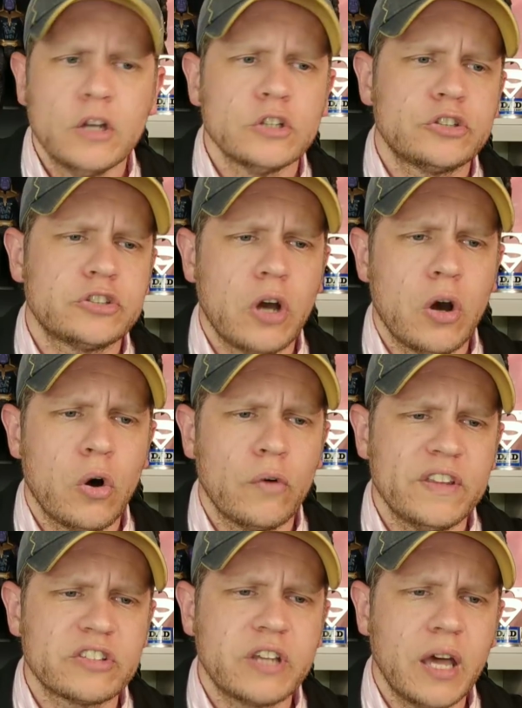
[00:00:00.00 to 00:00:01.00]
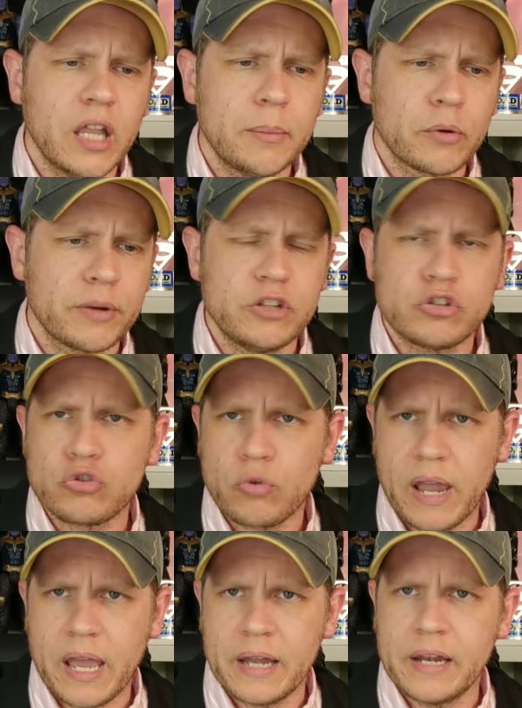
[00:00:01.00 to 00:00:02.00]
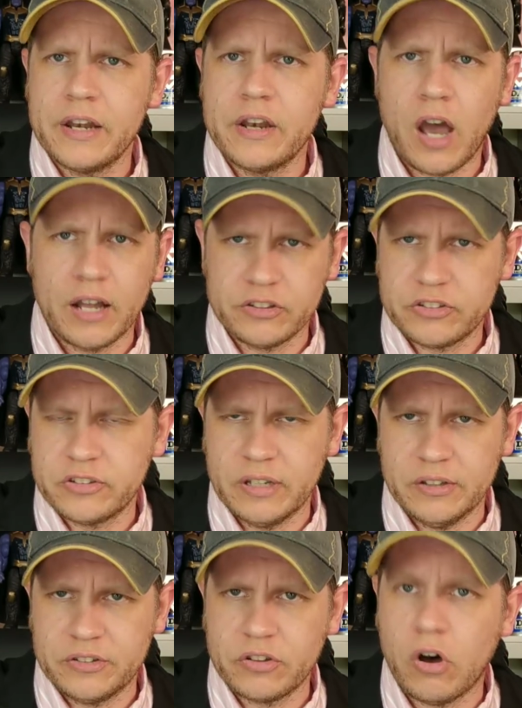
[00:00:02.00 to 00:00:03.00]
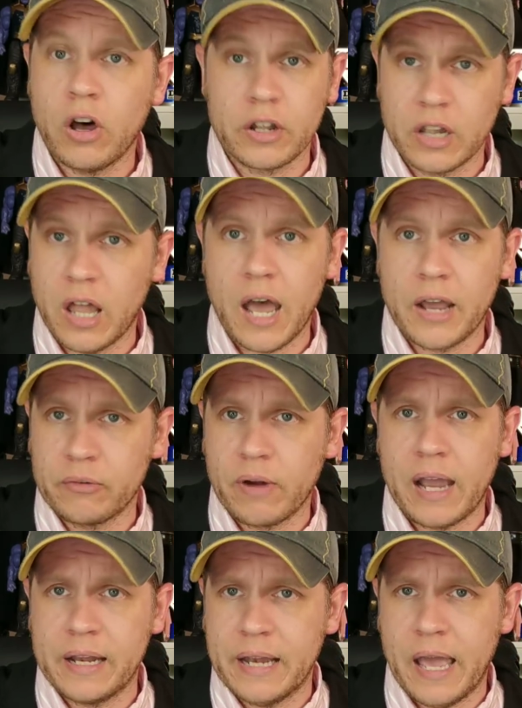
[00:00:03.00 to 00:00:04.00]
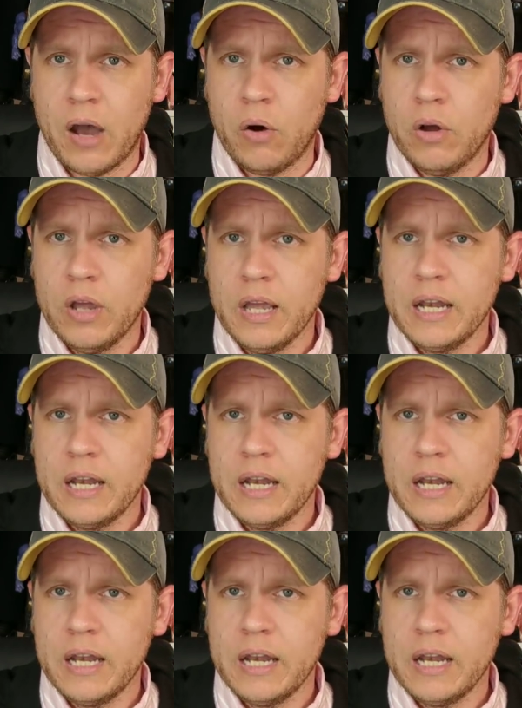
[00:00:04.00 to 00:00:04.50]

So this Kelly Marie Tran nonsense online right now.